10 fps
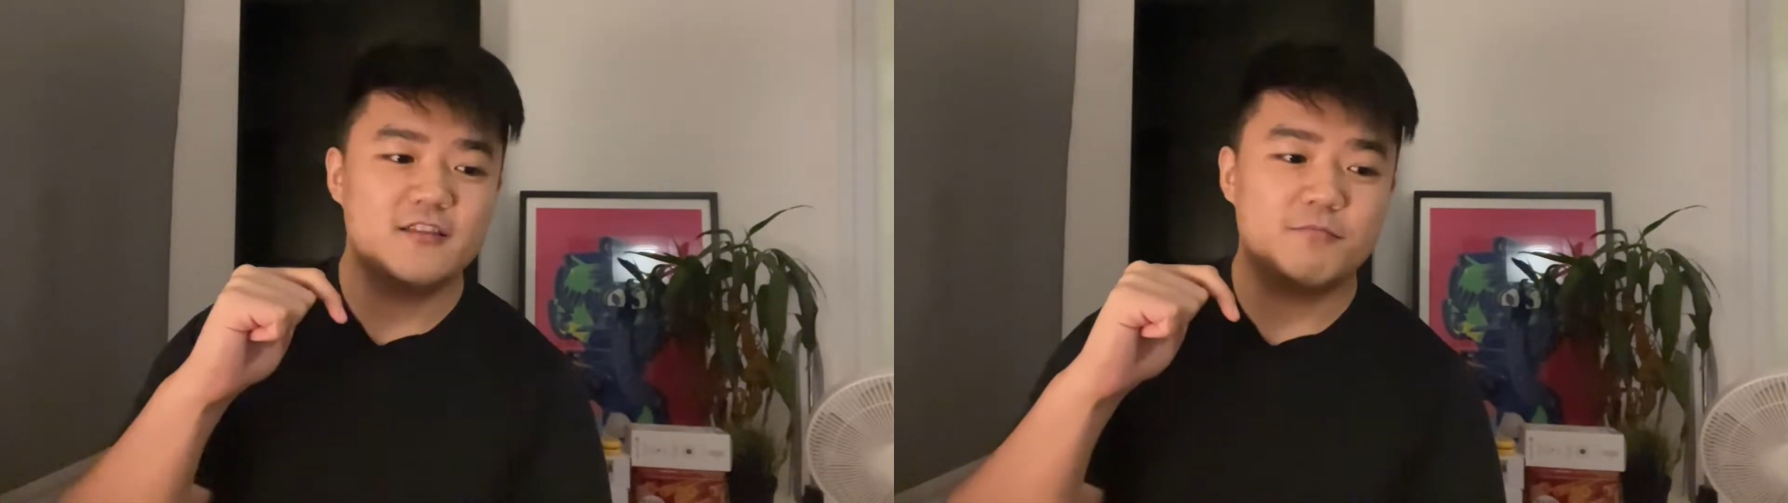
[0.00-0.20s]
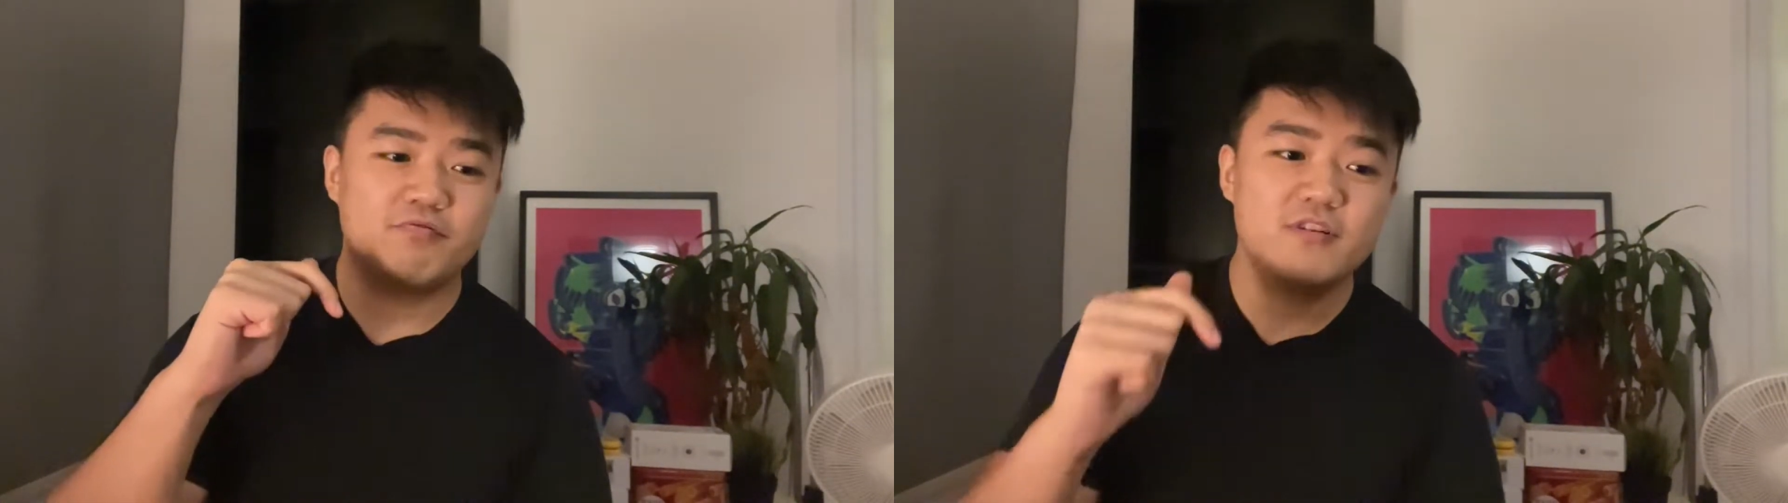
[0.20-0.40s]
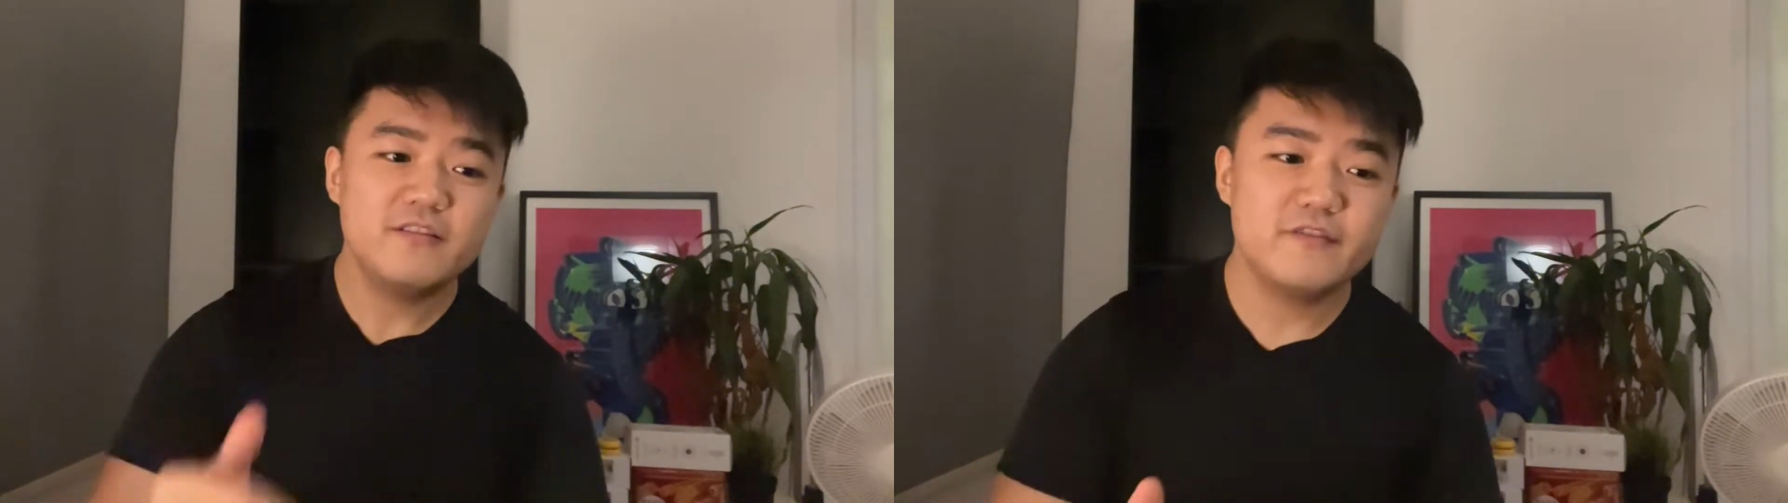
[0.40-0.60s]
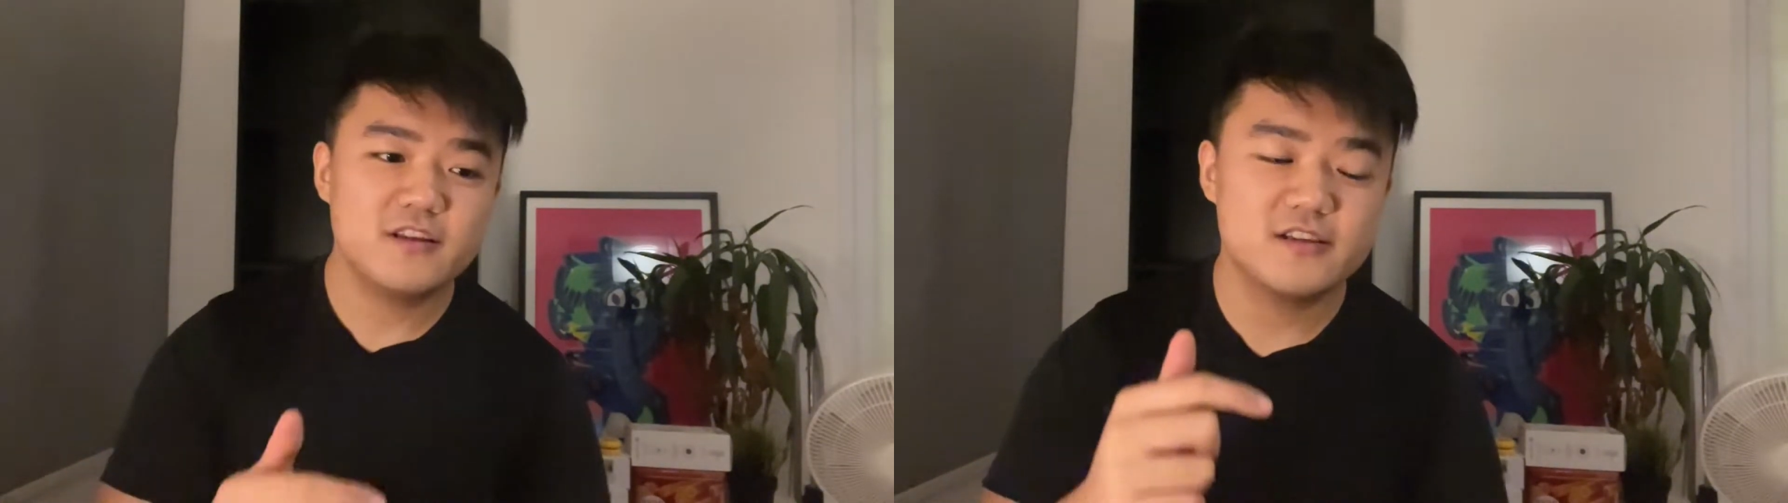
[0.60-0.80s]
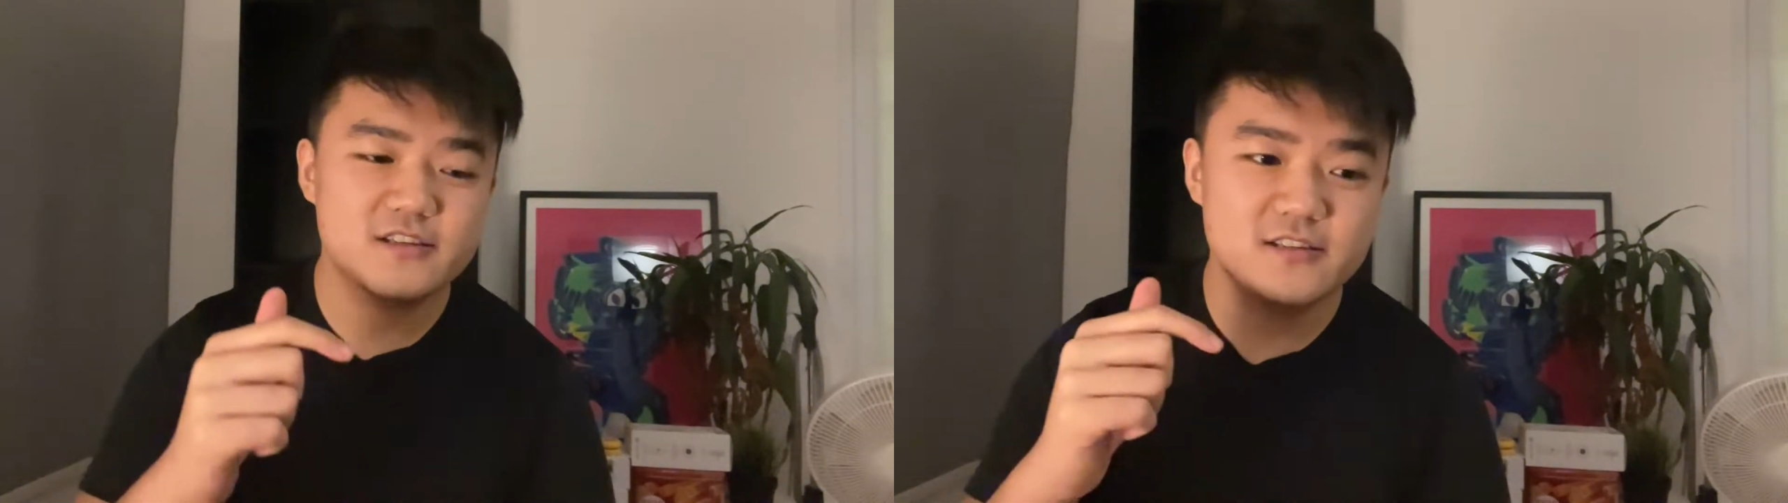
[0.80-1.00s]
the
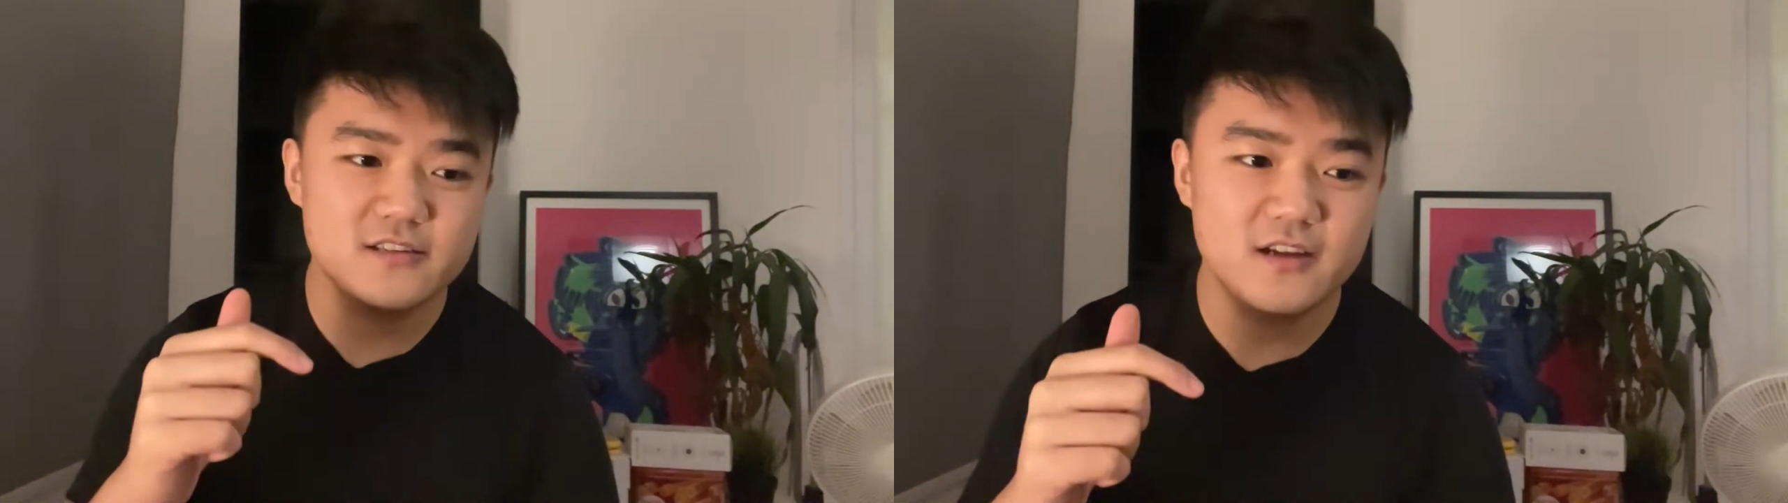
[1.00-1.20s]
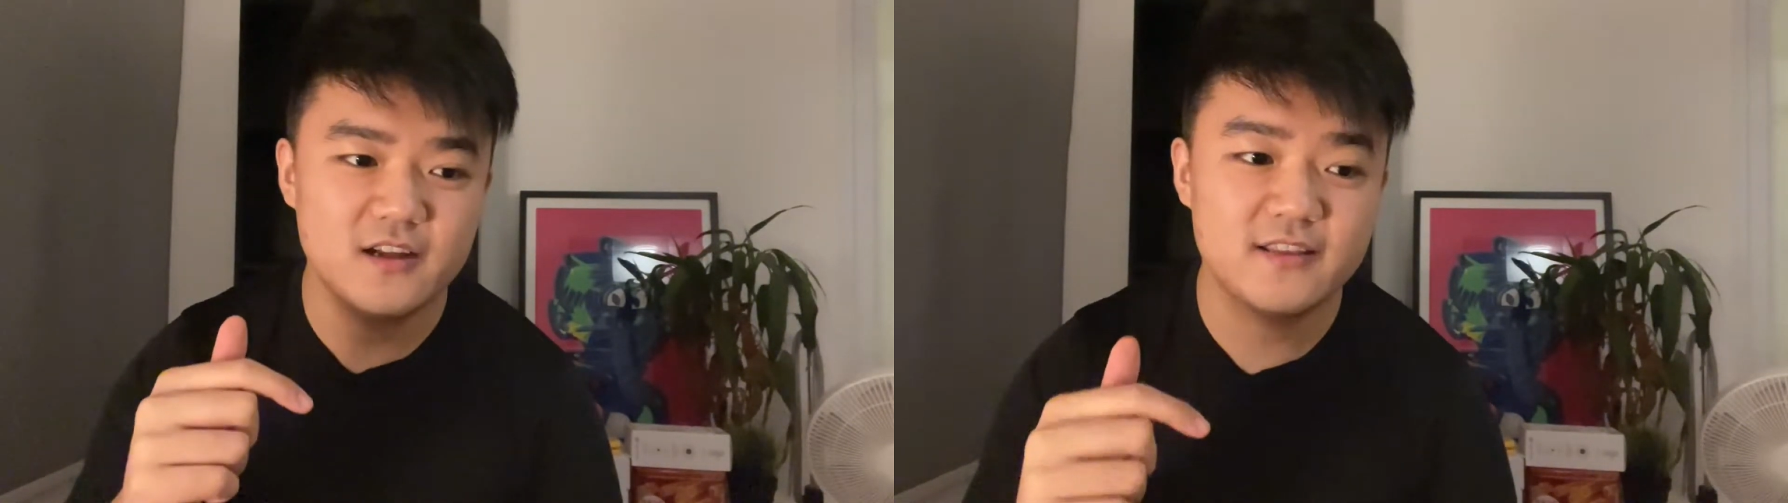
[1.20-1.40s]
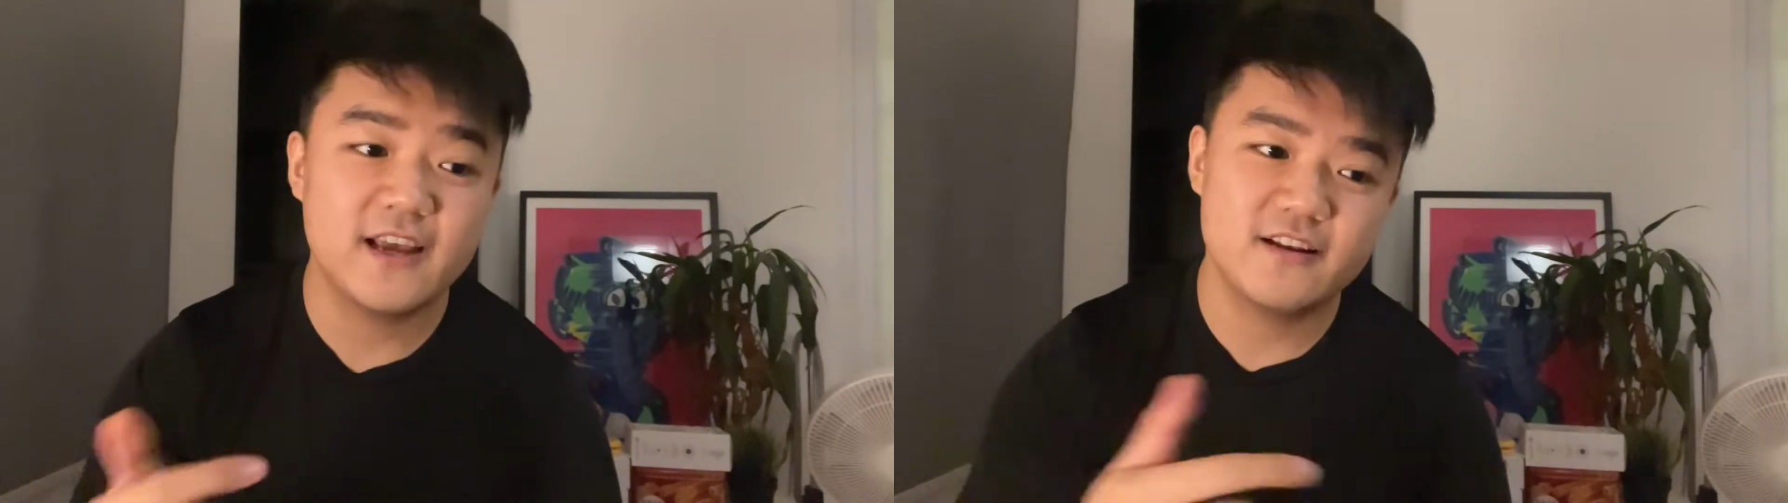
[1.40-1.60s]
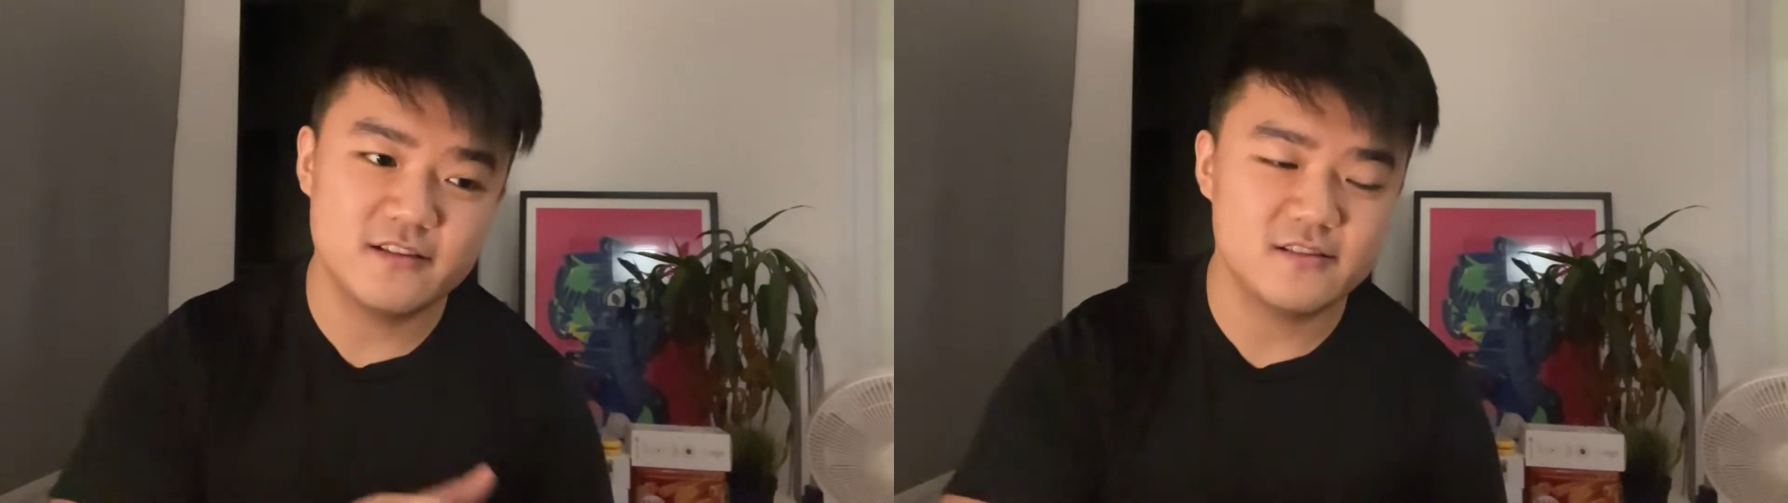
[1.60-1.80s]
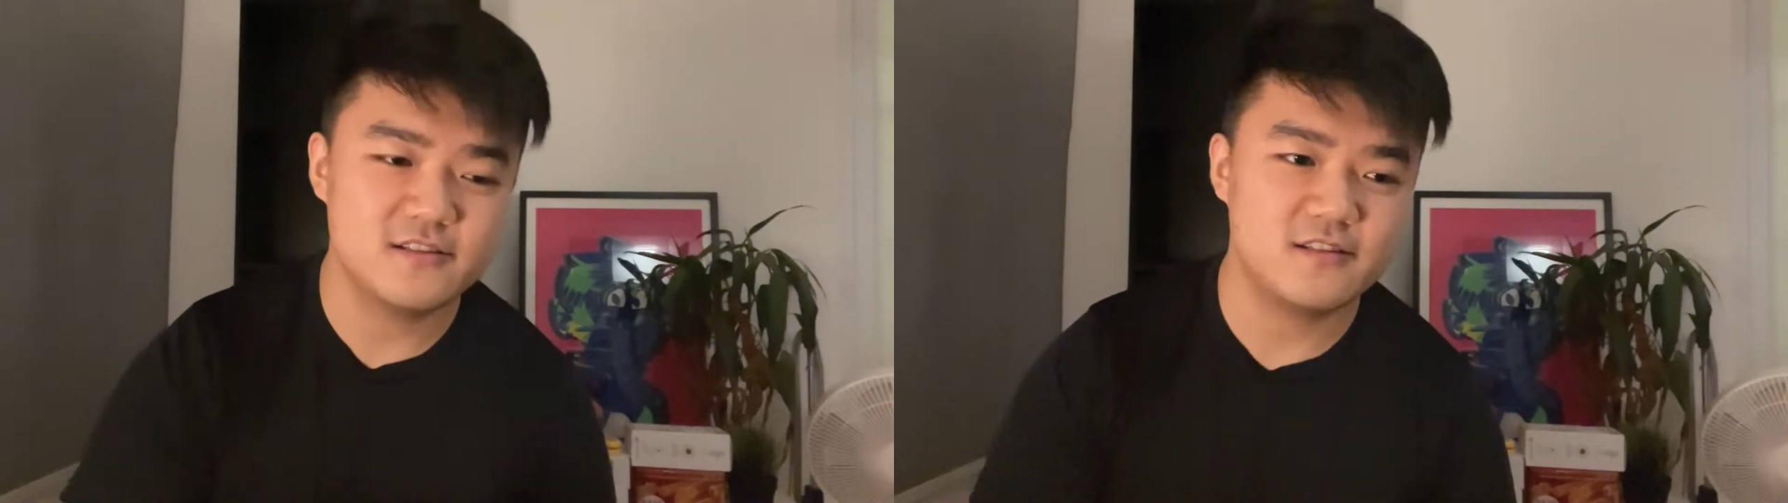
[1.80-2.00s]
previous
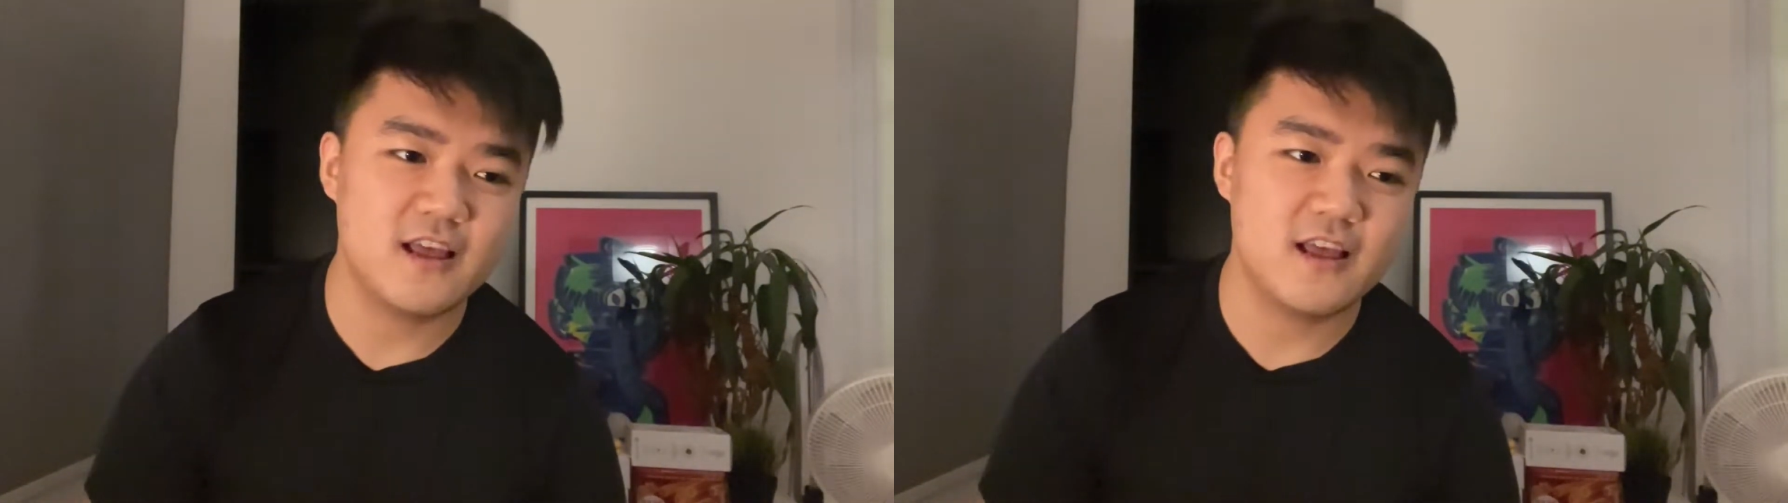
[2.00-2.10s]
tenant